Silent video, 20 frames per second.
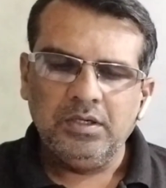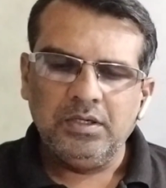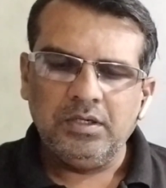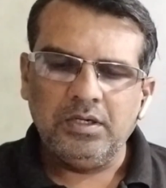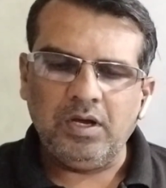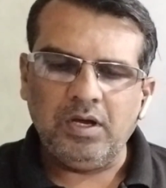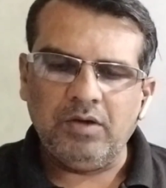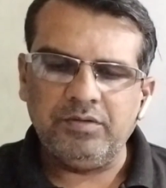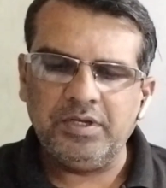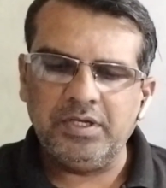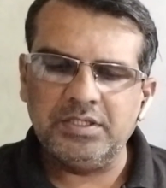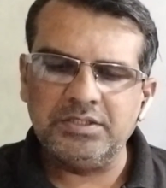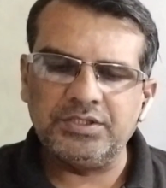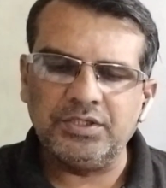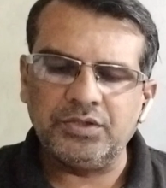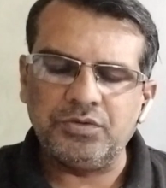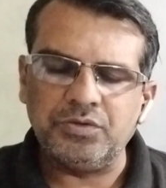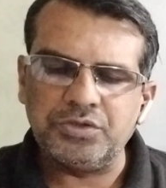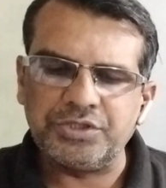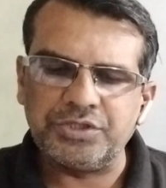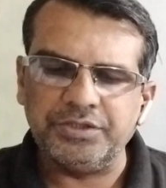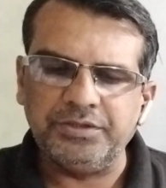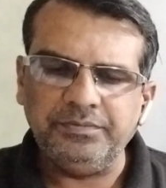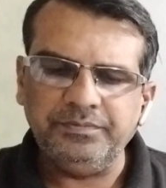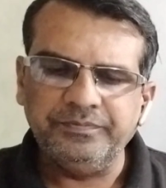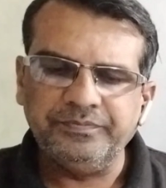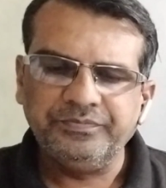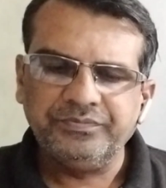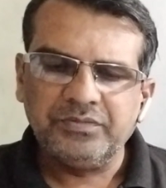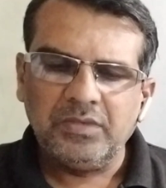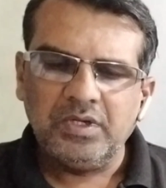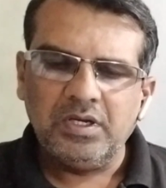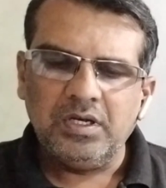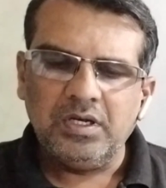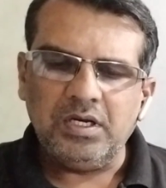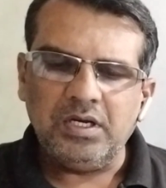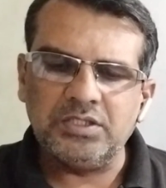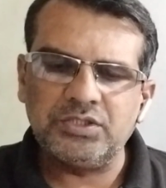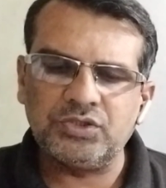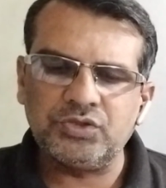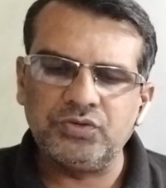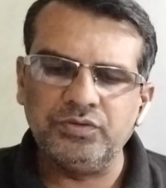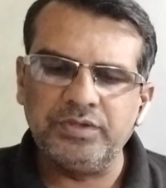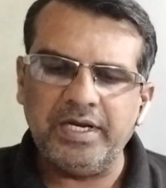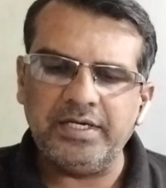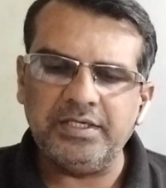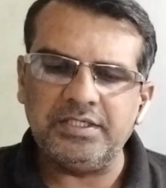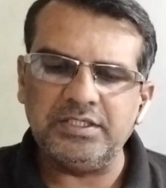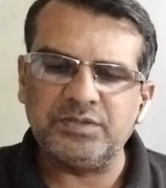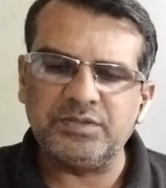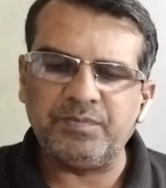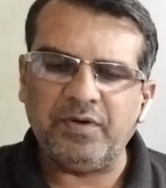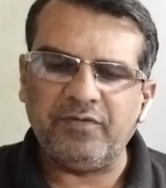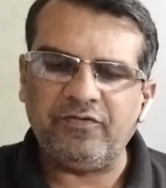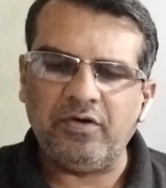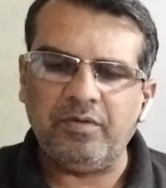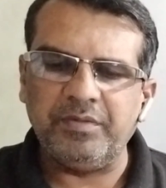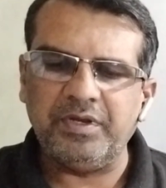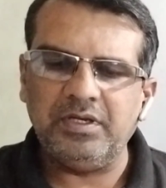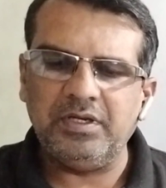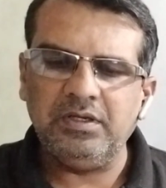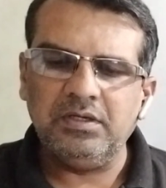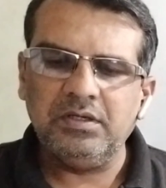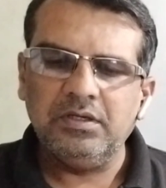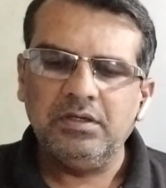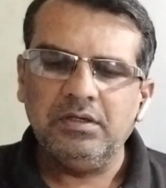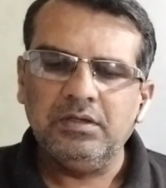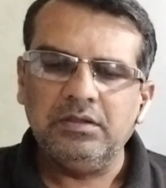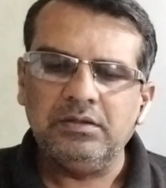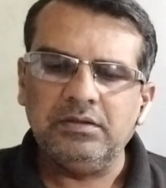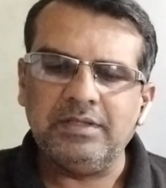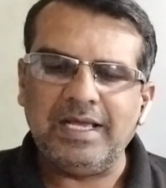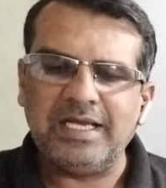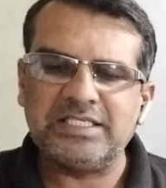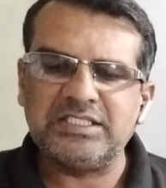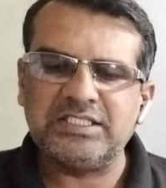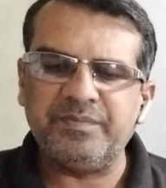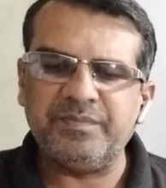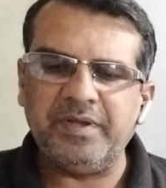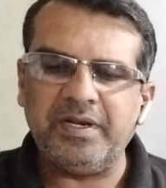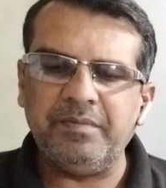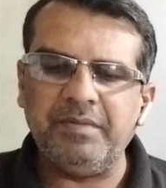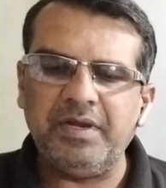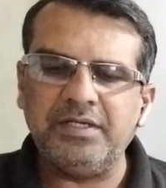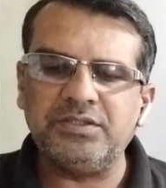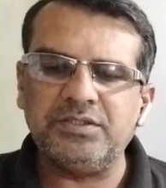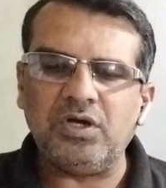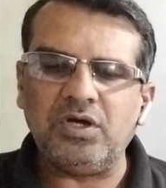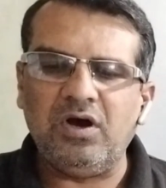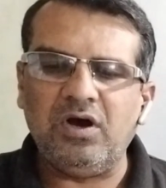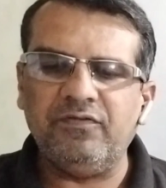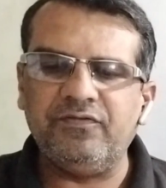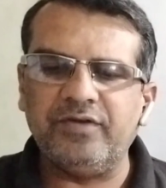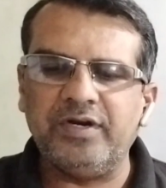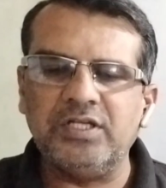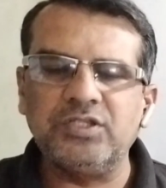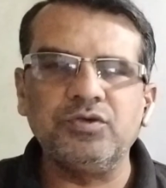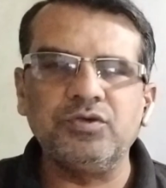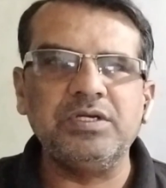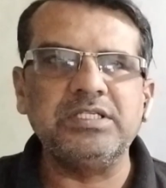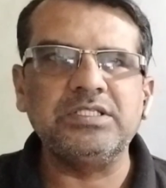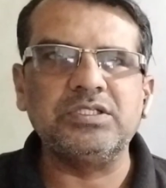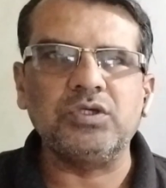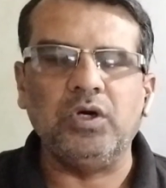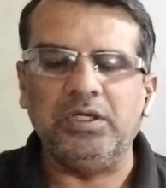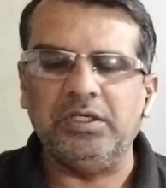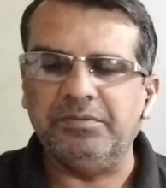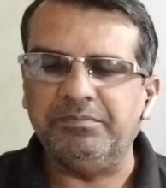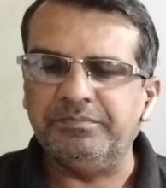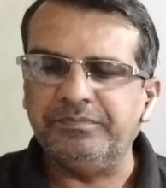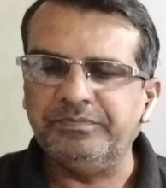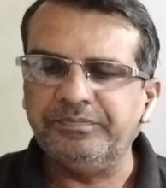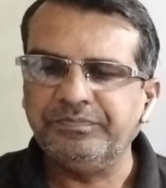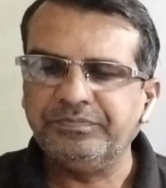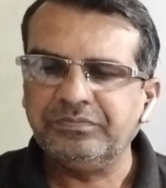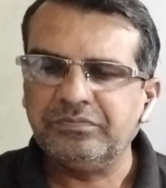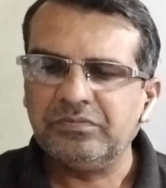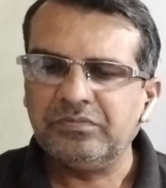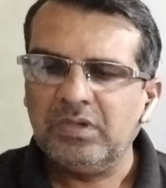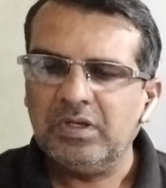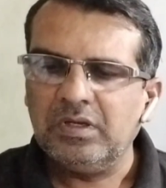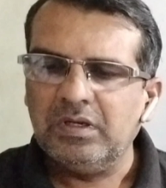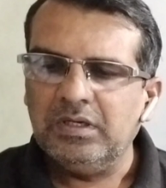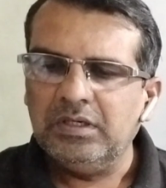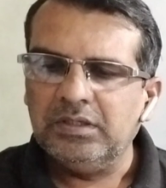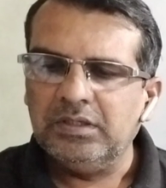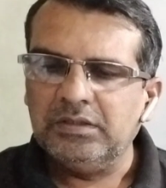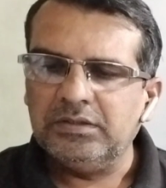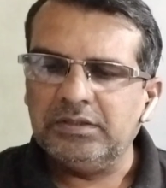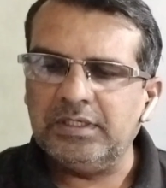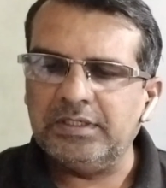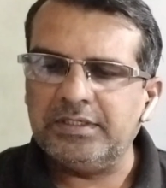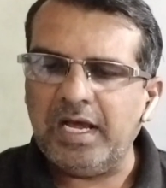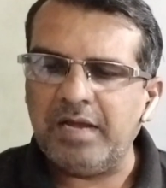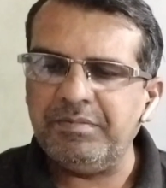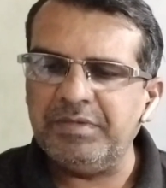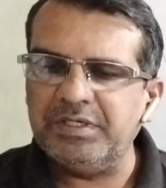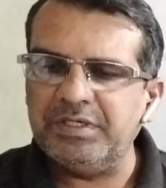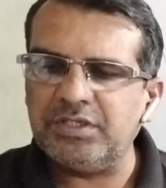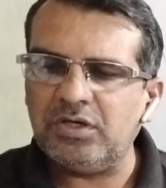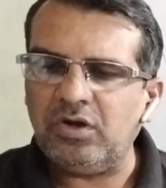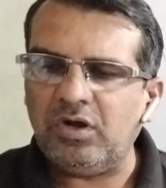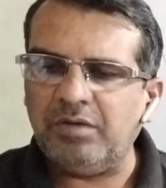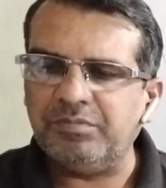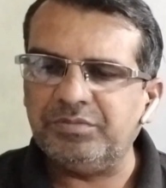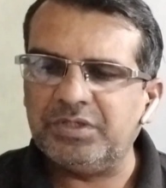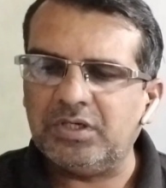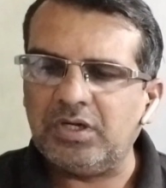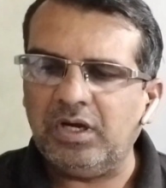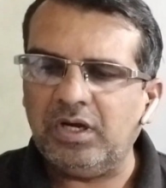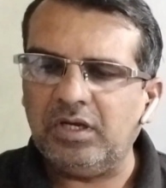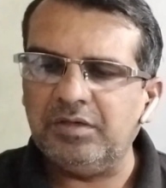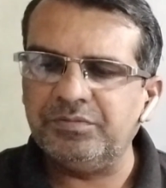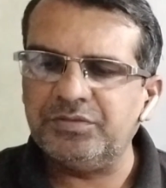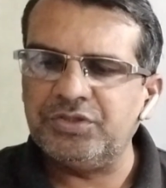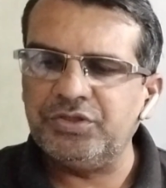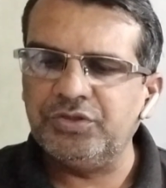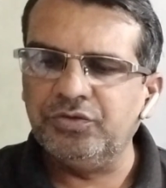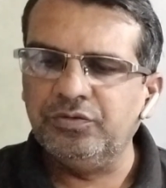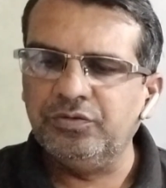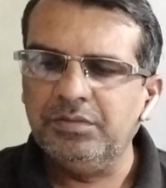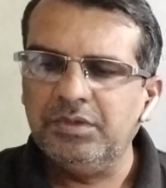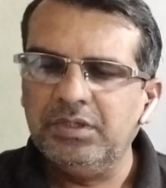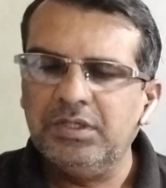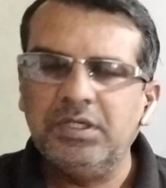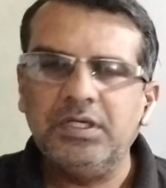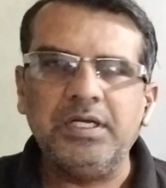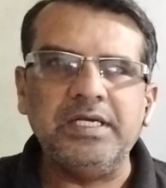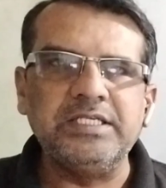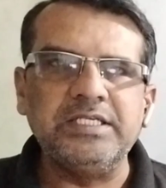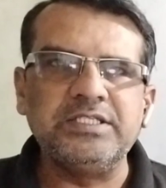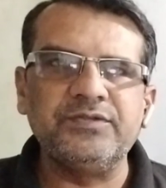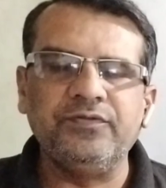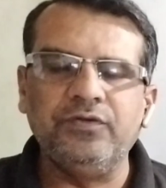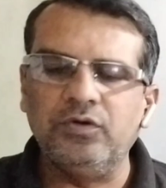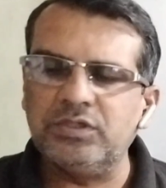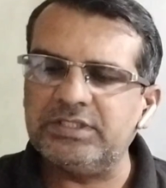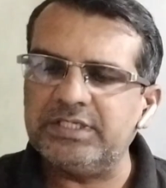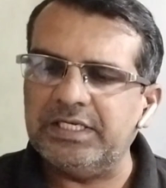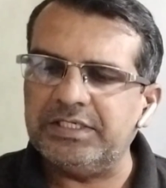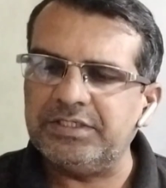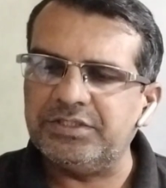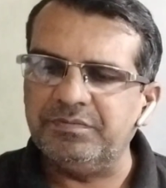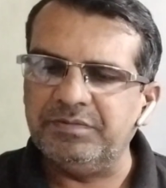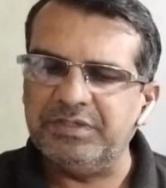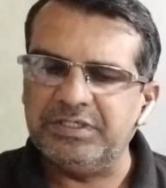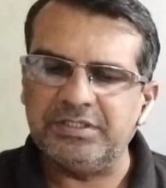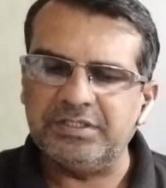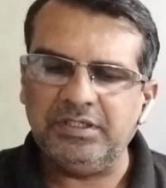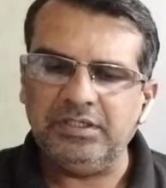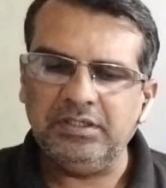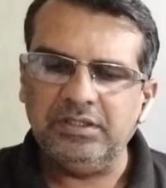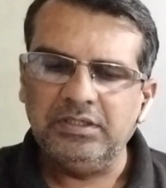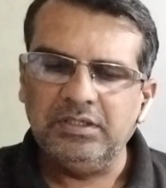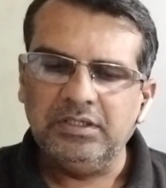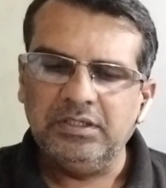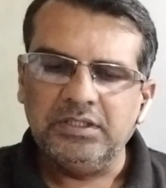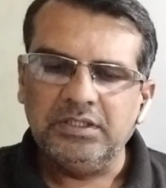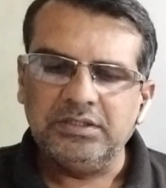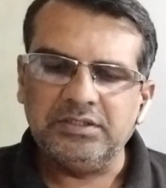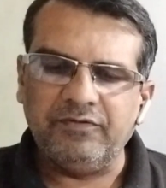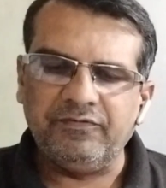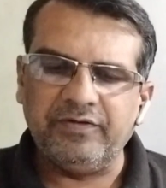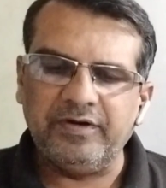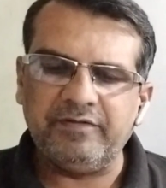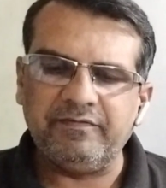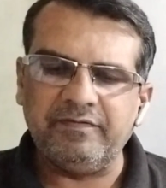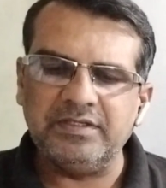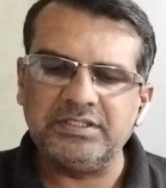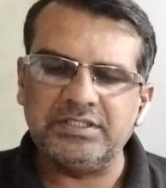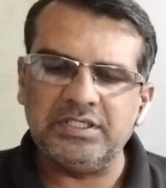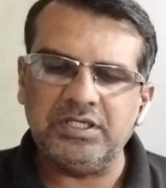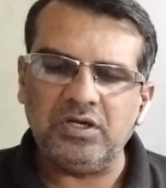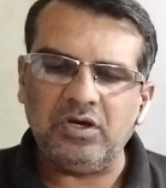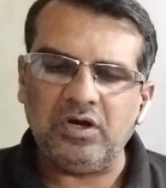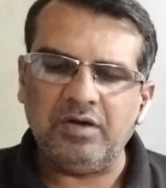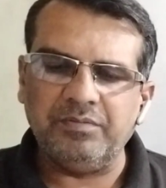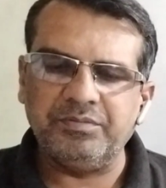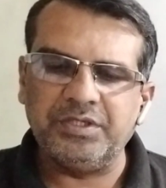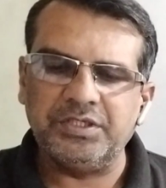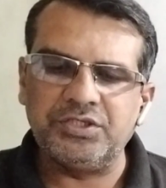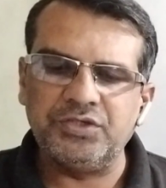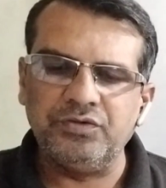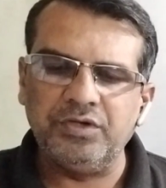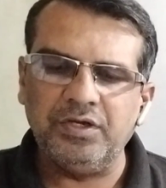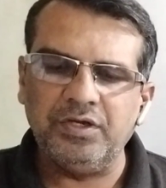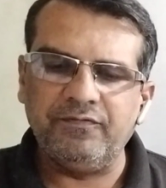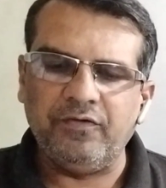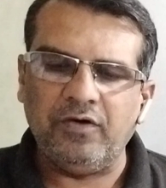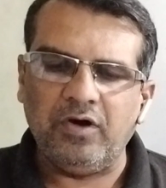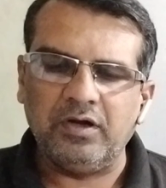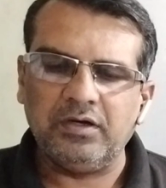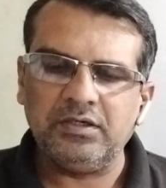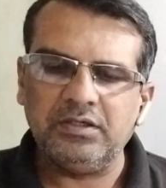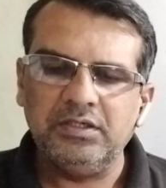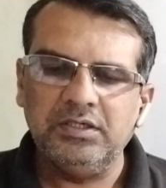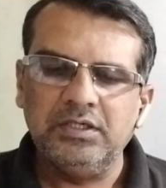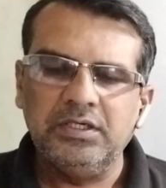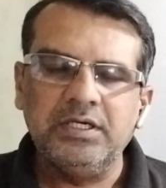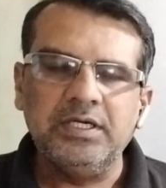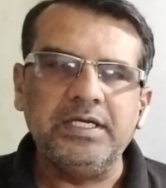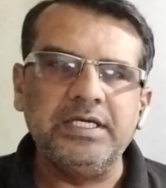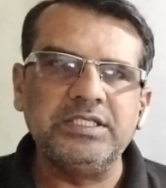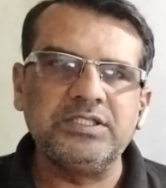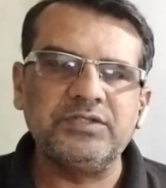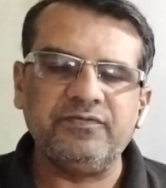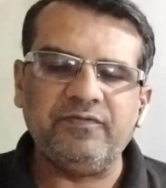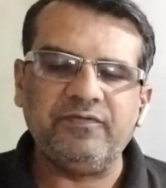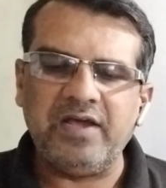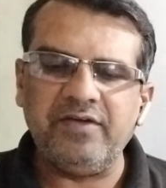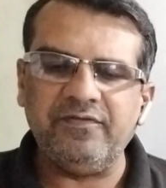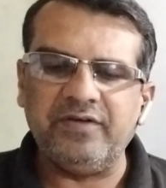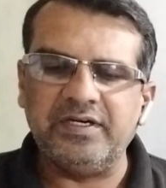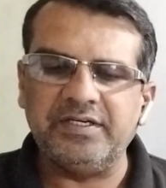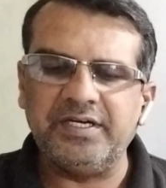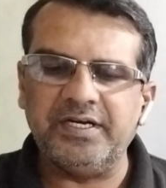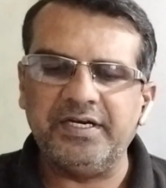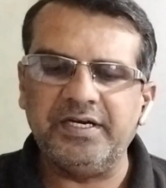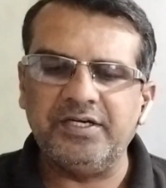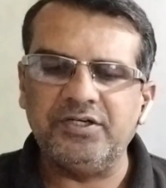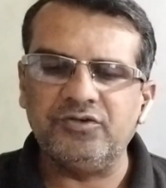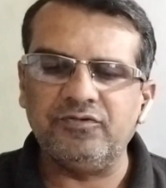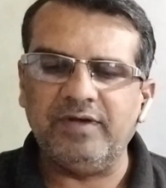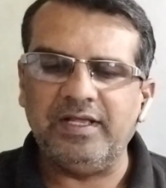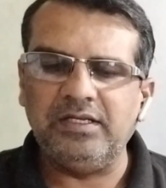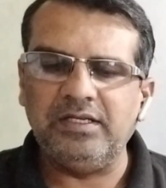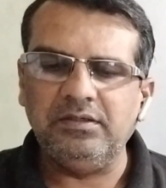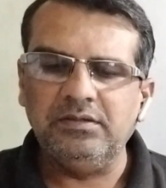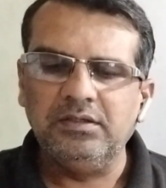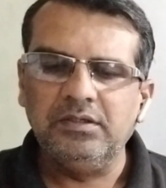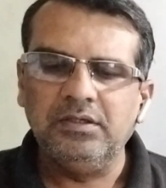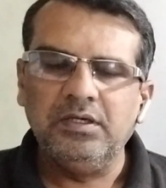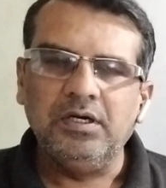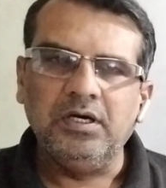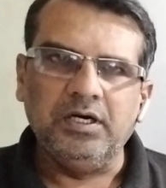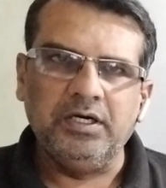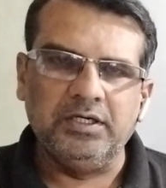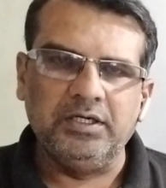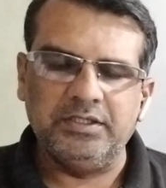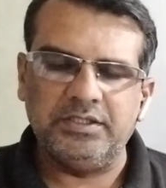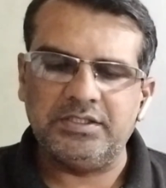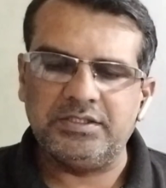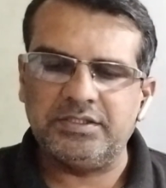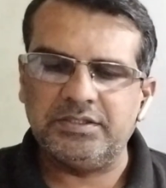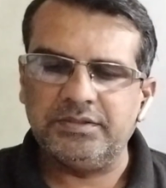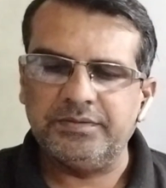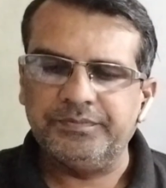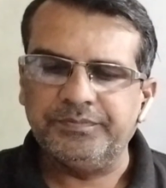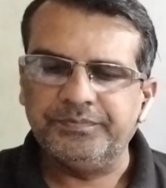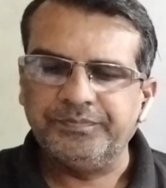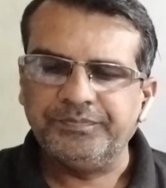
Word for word: Now here is the question. A student is performing the experiment of resonance column. The diameter of the column tube is 4 cm. The frequency of the tuning fork is 512 Hz.